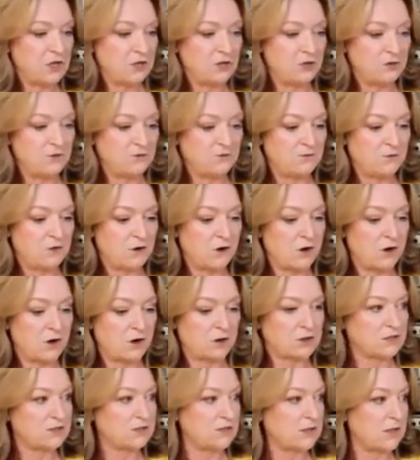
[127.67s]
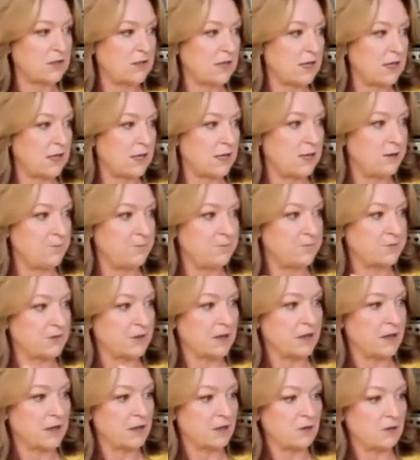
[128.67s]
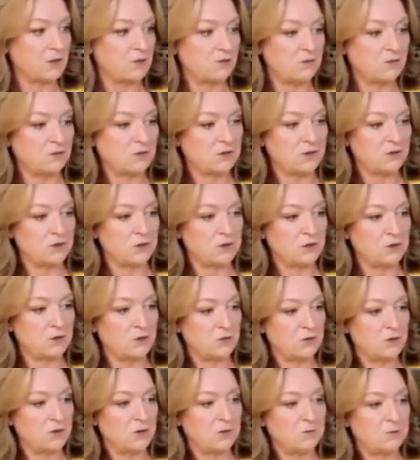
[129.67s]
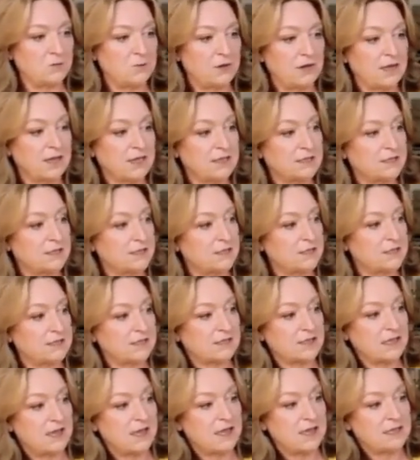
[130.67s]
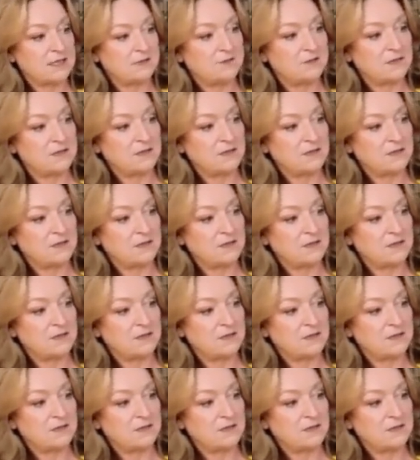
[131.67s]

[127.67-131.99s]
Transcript: You've got a cord that you plug into the side of the